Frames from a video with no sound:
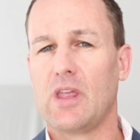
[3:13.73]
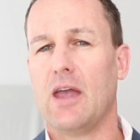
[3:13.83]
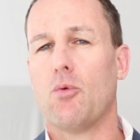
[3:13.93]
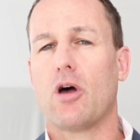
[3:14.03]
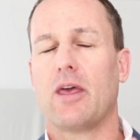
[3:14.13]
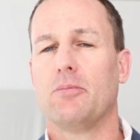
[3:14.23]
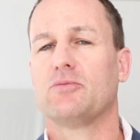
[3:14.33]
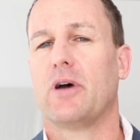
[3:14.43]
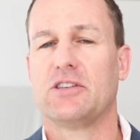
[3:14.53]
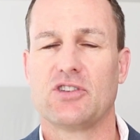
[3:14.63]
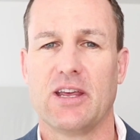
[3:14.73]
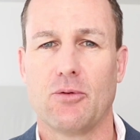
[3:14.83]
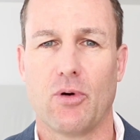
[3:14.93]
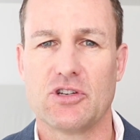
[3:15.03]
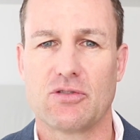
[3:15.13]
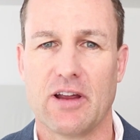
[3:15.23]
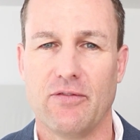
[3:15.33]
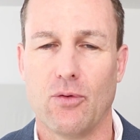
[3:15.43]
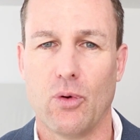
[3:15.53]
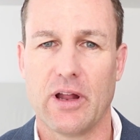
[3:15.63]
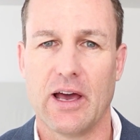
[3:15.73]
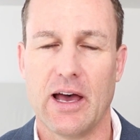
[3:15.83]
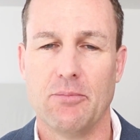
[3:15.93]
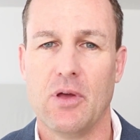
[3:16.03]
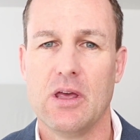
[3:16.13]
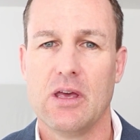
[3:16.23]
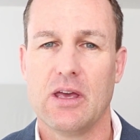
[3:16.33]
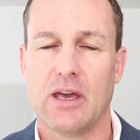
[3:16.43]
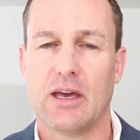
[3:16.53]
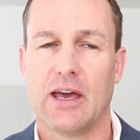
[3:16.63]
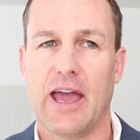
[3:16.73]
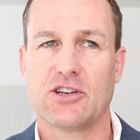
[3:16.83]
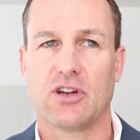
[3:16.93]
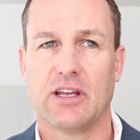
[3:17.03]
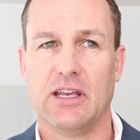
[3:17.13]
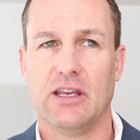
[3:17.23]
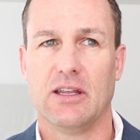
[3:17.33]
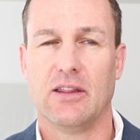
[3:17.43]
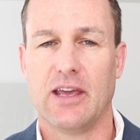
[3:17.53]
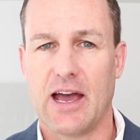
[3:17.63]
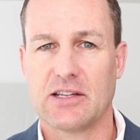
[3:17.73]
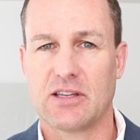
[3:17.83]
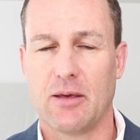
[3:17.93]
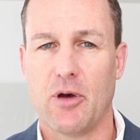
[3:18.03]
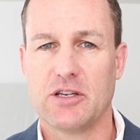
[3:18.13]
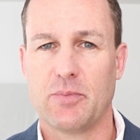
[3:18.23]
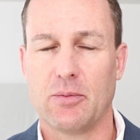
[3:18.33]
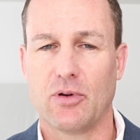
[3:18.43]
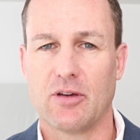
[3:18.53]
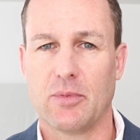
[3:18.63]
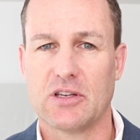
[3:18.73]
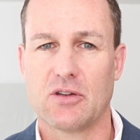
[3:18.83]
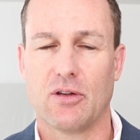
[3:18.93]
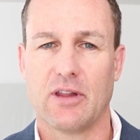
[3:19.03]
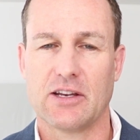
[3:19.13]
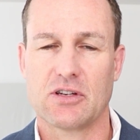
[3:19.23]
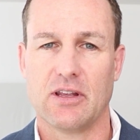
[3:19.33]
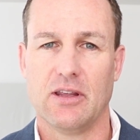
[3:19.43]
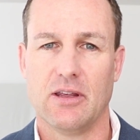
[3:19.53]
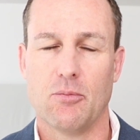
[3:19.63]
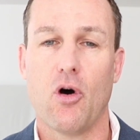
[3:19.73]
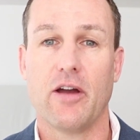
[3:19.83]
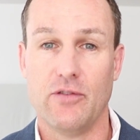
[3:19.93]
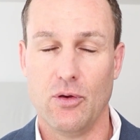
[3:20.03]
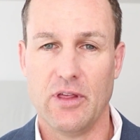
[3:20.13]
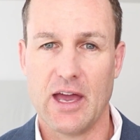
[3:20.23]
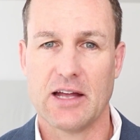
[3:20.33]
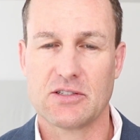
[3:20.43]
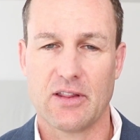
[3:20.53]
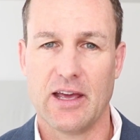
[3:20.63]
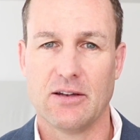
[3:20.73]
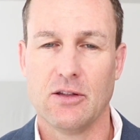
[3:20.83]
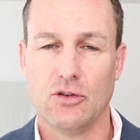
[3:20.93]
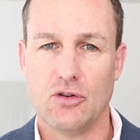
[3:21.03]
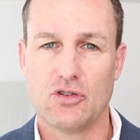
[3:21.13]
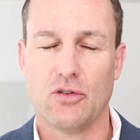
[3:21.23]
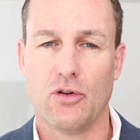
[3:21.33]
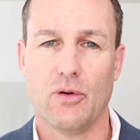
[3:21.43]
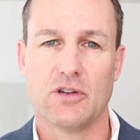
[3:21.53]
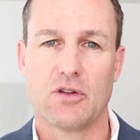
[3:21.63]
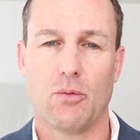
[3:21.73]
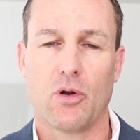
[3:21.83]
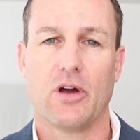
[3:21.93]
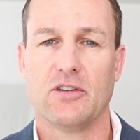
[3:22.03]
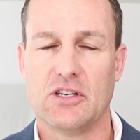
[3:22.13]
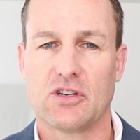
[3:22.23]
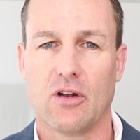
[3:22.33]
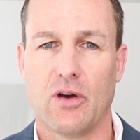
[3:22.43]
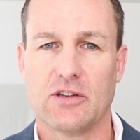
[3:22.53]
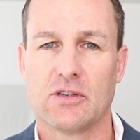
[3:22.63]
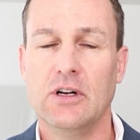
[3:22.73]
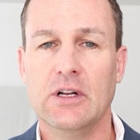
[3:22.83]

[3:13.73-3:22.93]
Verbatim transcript: And while that might seem quite straightforward, um, uh, actually the answer that most people give me is not actually, in my view, the answer that you should do, and it's not what I teach clients.